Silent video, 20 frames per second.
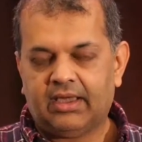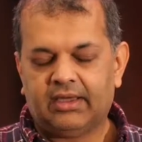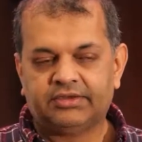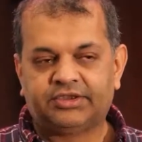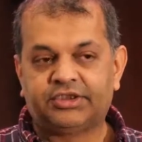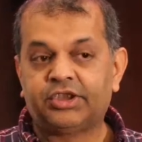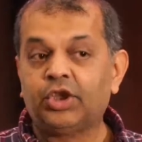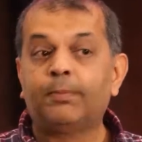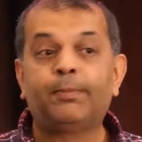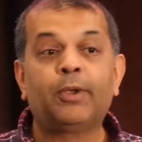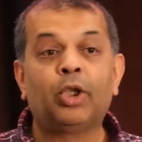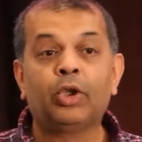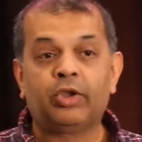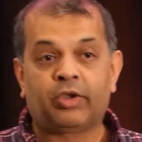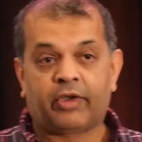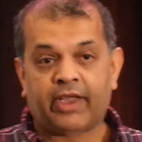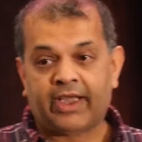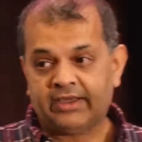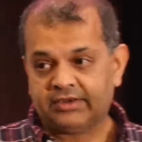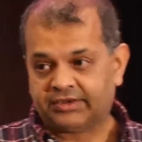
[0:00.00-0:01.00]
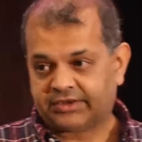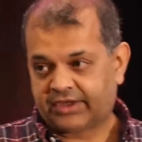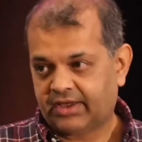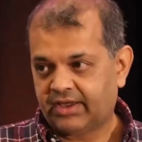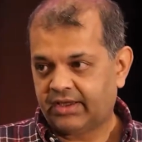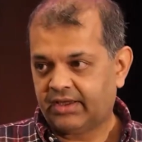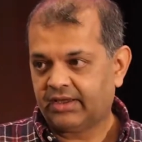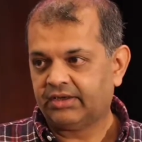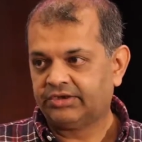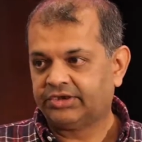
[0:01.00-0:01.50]
so polarized,
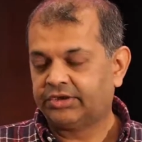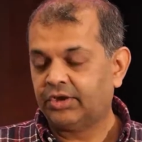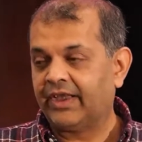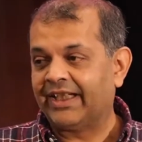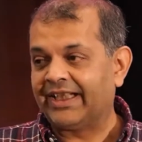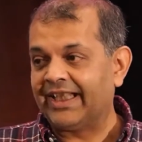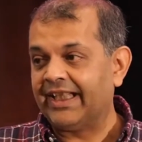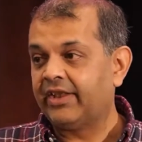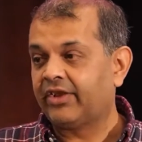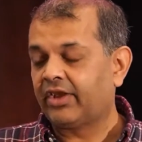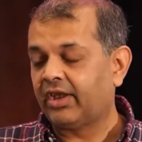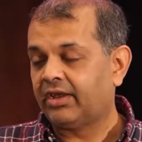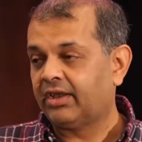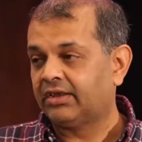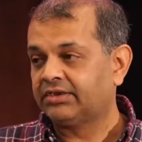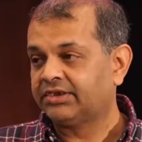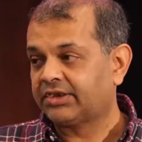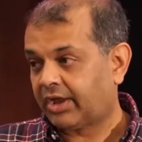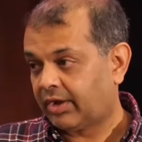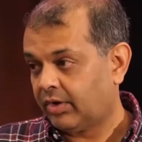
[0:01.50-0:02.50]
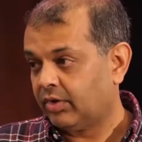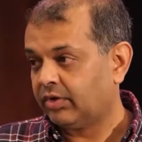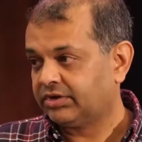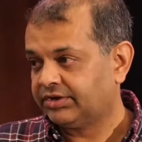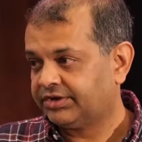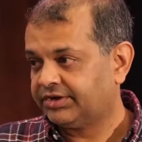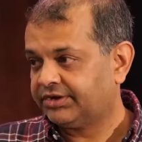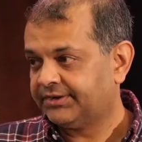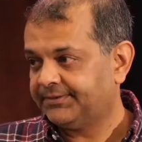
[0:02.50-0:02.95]
so at each other's throats.